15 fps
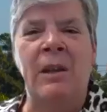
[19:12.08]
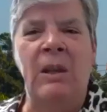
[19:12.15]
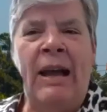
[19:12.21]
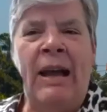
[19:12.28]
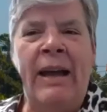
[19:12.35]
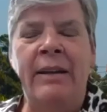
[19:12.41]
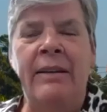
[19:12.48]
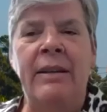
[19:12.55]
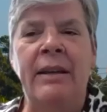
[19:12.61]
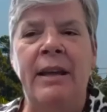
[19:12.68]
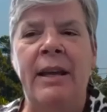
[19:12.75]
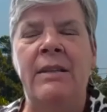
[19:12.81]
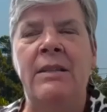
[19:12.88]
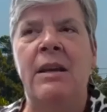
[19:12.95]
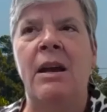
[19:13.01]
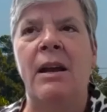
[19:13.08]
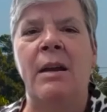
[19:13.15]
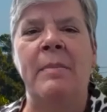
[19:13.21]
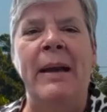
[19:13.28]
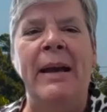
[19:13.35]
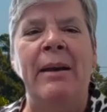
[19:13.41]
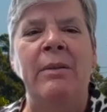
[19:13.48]
lot and talk
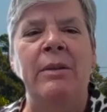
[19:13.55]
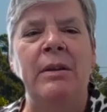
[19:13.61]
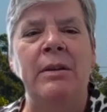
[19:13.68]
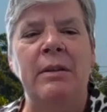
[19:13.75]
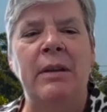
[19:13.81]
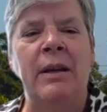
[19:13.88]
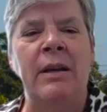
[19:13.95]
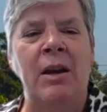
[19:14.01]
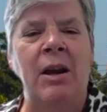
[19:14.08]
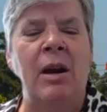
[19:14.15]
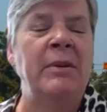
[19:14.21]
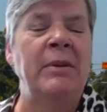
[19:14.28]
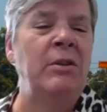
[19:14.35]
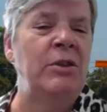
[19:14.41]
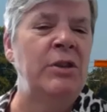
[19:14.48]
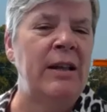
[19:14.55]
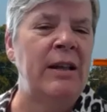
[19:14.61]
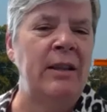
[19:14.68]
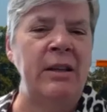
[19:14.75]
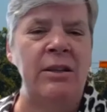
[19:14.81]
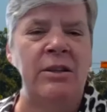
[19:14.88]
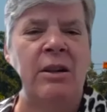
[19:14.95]
about uh, carbon
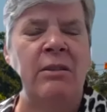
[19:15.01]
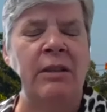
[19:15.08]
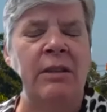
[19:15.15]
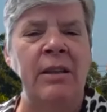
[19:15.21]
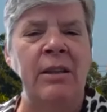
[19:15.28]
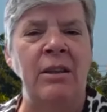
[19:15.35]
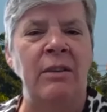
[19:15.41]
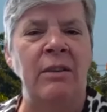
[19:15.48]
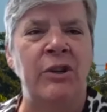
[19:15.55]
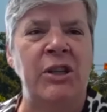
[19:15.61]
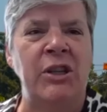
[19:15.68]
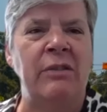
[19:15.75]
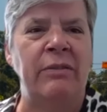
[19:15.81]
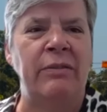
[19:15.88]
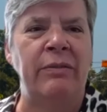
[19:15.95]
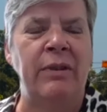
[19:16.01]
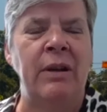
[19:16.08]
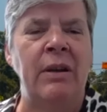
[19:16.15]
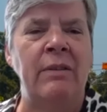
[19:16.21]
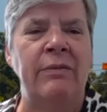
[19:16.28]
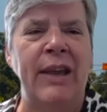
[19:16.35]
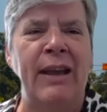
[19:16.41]
neutrality, certainly in the University of,
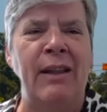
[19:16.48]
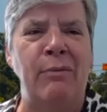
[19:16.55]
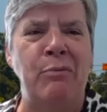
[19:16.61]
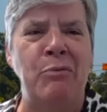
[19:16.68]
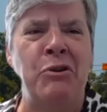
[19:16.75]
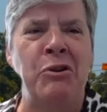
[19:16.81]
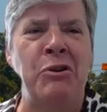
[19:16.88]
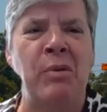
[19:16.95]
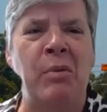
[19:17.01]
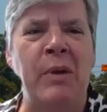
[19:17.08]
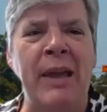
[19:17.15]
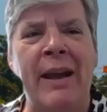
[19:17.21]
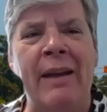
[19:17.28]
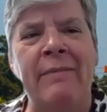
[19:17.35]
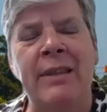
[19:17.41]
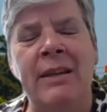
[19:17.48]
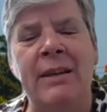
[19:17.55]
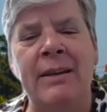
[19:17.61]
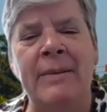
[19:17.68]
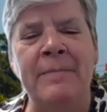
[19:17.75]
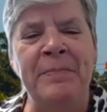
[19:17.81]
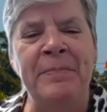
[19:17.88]
of California, where we have
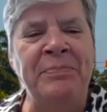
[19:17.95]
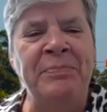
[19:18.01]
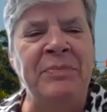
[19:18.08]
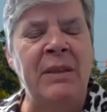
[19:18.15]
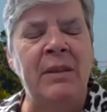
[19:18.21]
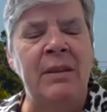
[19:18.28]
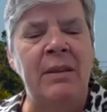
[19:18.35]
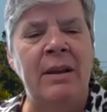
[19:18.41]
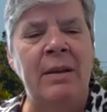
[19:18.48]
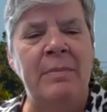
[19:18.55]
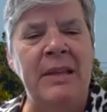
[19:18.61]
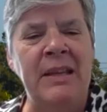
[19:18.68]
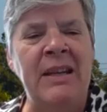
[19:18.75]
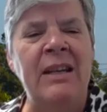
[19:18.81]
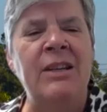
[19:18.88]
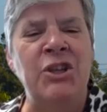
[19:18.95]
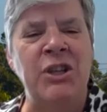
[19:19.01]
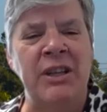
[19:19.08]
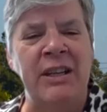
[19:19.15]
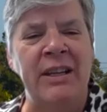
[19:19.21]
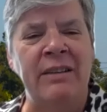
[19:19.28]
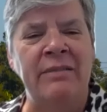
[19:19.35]
the, um, the
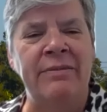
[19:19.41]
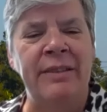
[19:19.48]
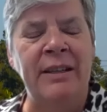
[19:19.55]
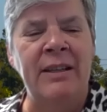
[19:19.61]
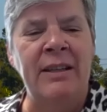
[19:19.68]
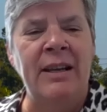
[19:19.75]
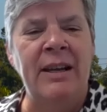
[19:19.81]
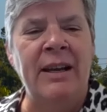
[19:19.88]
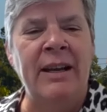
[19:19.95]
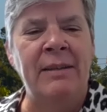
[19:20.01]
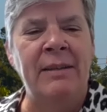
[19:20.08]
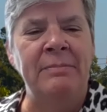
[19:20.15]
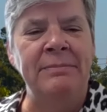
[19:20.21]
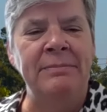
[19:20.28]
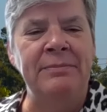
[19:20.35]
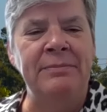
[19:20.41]
initiative. Um,